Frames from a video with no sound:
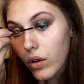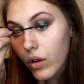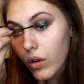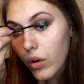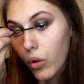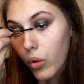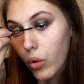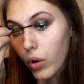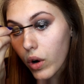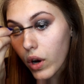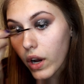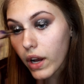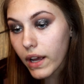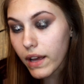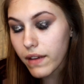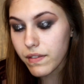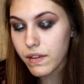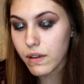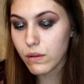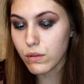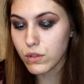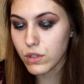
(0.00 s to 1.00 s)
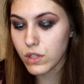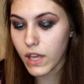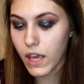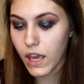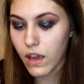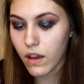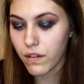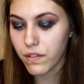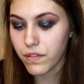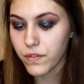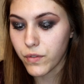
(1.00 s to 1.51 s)
Or if you
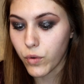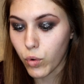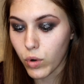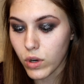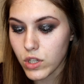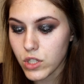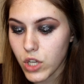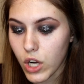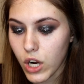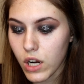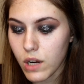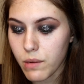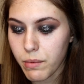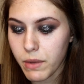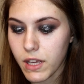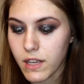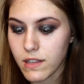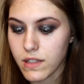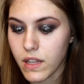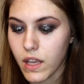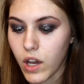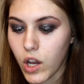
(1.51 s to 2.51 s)
can't afford Tarte because they